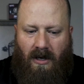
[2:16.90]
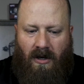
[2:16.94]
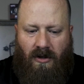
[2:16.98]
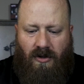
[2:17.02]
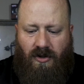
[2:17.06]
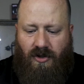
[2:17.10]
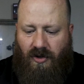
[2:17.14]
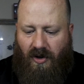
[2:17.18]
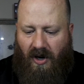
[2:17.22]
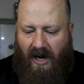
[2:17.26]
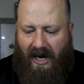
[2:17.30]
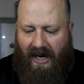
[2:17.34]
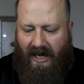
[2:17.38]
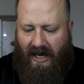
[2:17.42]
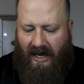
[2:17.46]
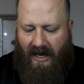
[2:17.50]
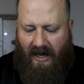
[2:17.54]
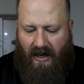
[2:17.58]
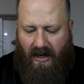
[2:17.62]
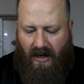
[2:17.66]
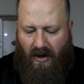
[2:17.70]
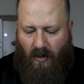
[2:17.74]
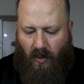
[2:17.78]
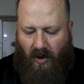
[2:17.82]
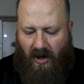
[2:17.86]
drink
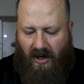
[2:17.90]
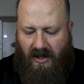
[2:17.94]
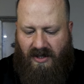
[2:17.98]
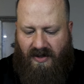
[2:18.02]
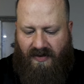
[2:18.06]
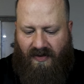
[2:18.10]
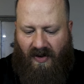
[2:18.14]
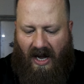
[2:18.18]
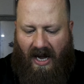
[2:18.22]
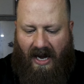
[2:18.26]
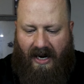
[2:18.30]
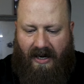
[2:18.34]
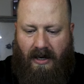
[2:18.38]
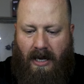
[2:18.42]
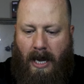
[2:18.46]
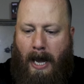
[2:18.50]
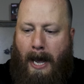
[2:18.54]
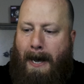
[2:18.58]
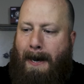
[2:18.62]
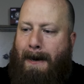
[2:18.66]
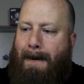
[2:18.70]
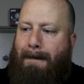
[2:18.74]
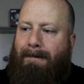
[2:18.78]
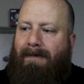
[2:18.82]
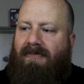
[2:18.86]
it. It works fine.
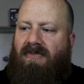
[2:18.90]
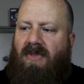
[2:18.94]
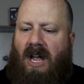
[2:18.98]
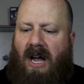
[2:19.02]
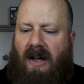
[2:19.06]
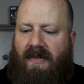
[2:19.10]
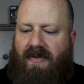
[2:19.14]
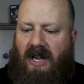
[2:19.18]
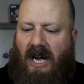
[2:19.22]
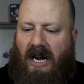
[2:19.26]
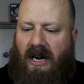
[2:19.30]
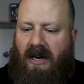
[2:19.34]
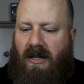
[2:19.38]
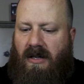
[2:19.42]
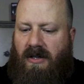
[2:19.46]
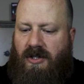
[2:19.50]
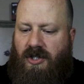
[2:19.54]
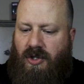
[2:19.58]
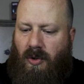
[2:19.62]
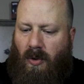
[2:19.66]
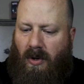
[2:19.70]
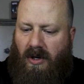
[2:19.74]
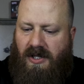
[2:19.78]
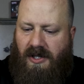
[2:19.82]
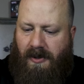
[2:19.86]
I've got a
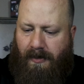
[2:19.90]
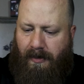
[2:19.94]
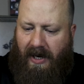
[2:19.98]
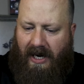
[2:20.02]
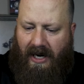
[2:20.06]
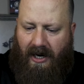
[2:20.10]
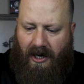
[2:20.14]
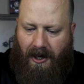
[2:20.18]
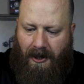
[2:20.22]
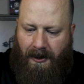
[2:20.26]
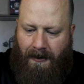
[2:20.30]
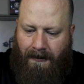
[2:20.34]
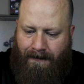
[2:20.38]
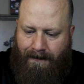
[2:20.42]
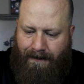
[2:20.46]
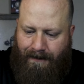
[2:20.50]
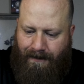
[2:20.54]
Shorts beer.